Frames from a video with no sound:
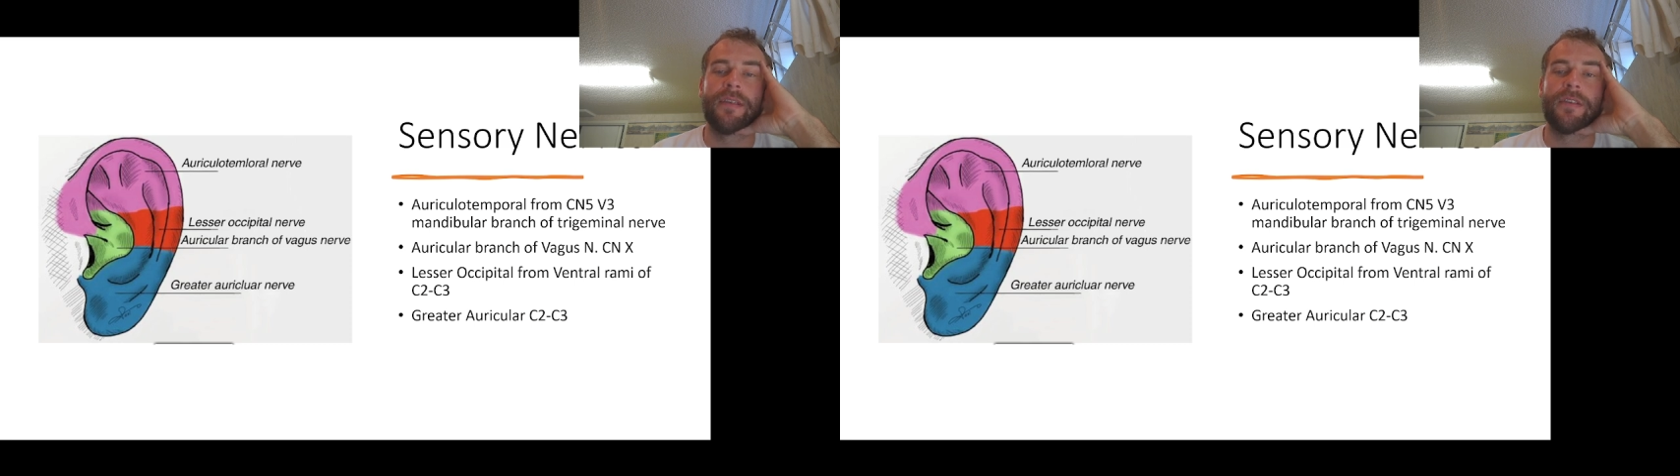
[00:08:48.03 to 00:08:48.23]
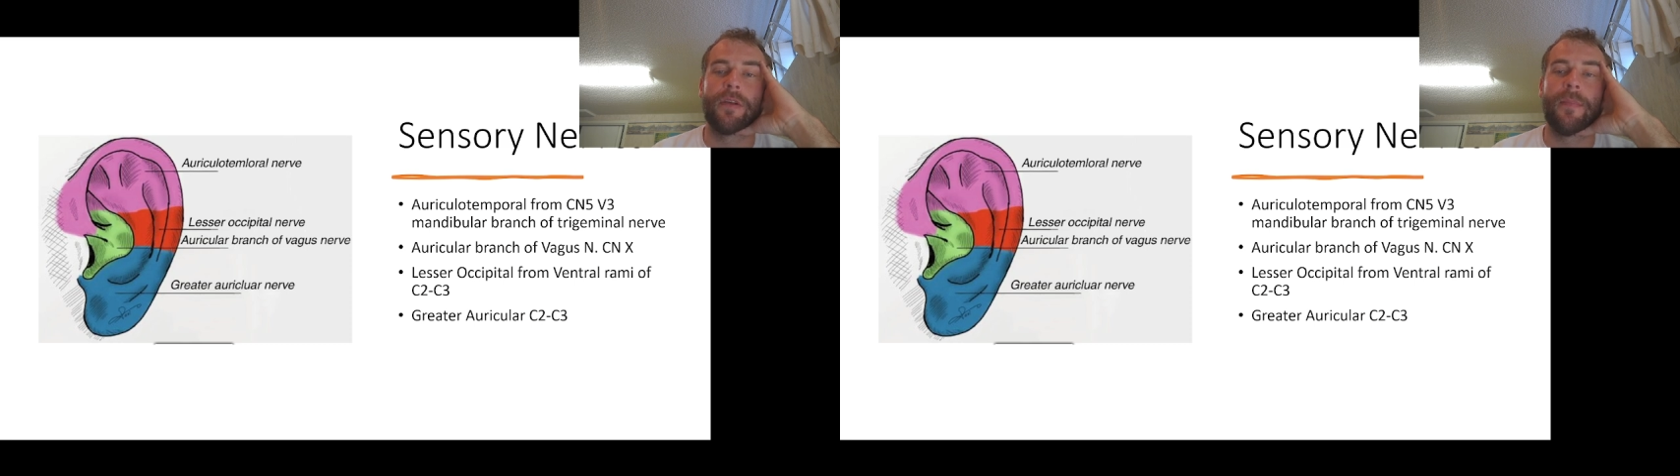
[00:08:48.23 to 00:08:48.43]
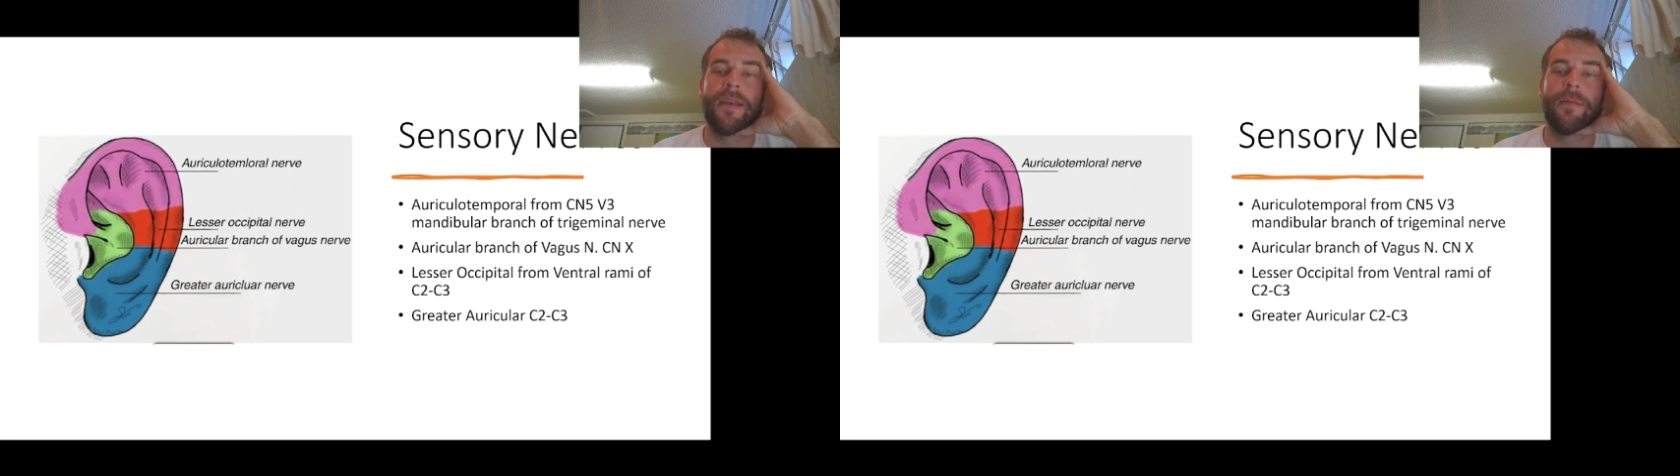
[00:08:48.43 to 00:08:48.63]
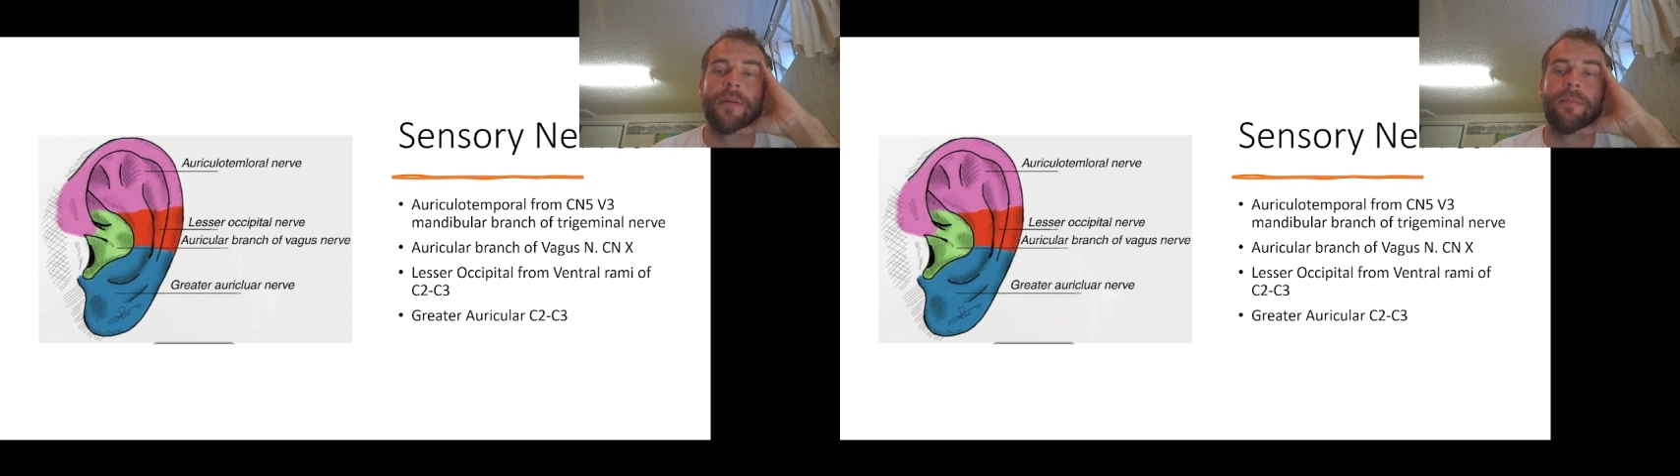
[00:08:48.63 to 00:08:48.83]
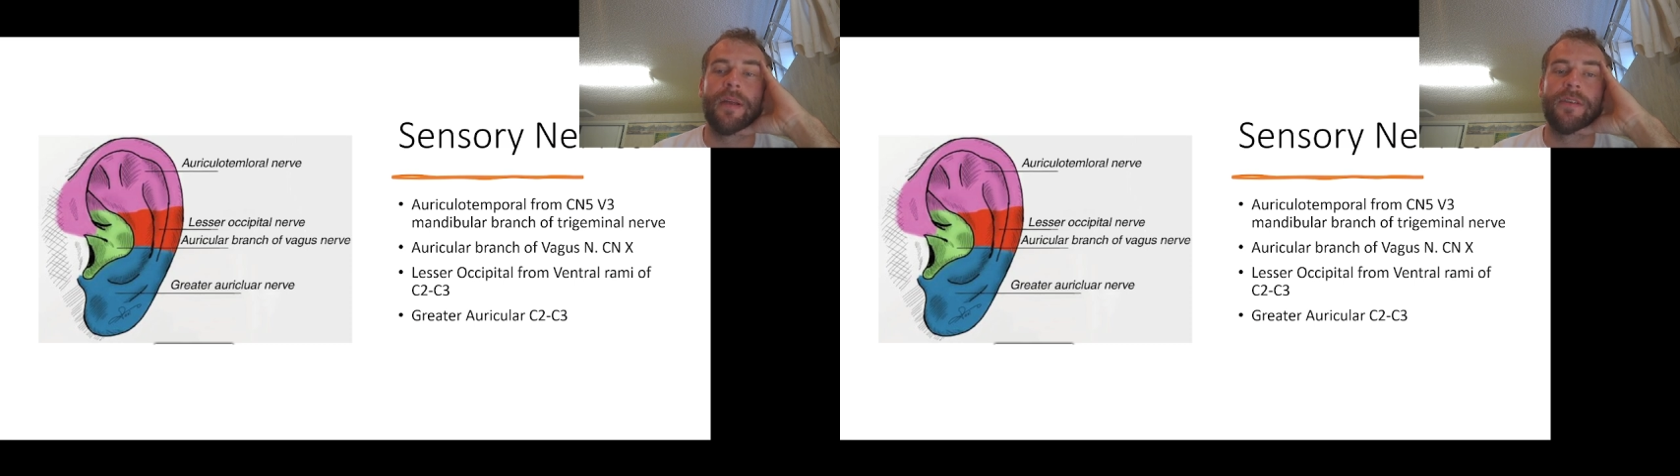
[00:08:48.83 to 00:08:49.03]
so your
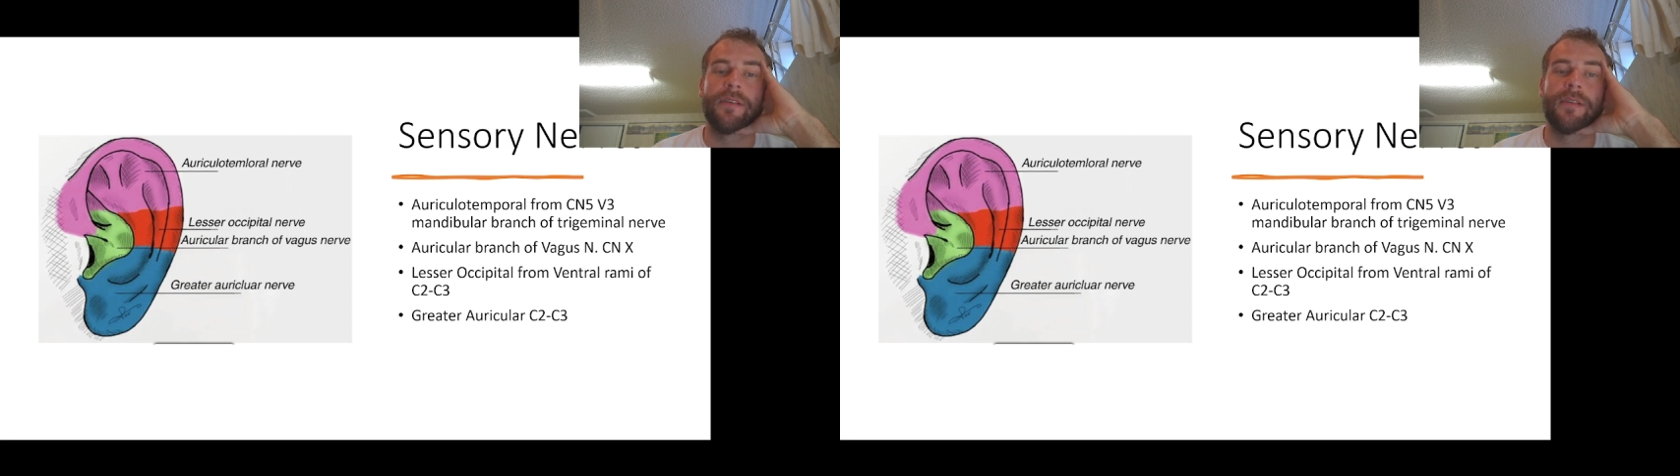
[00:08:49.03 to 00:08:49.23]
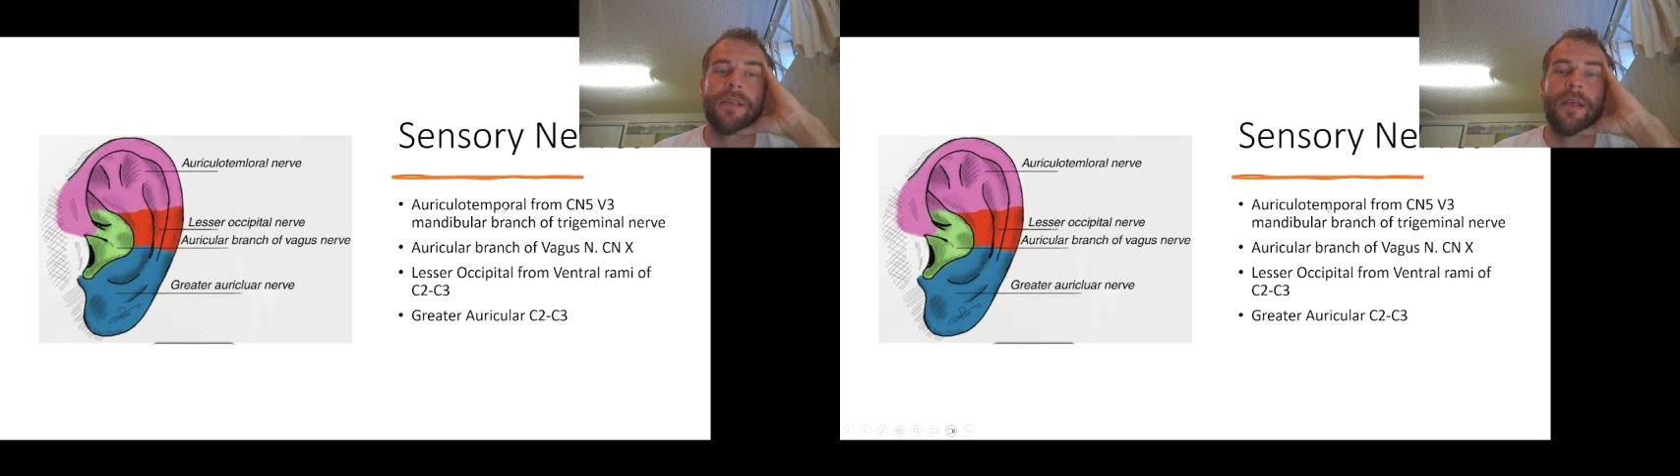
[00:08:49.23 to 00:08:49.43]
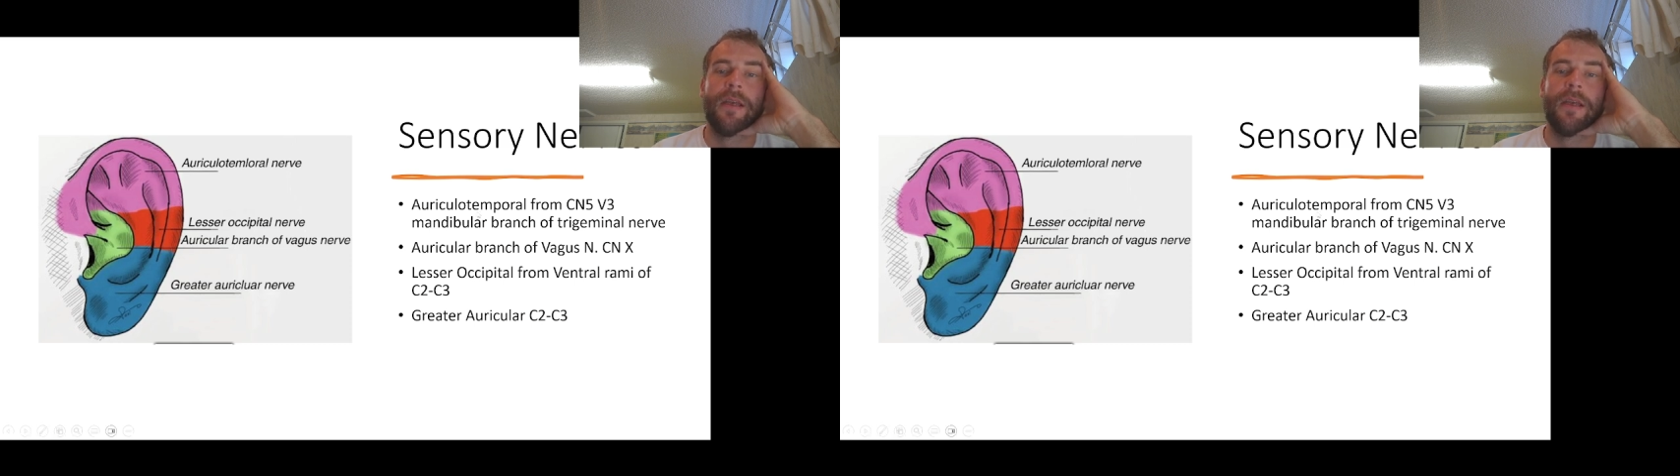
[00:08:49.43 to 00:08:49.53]
mandibular branches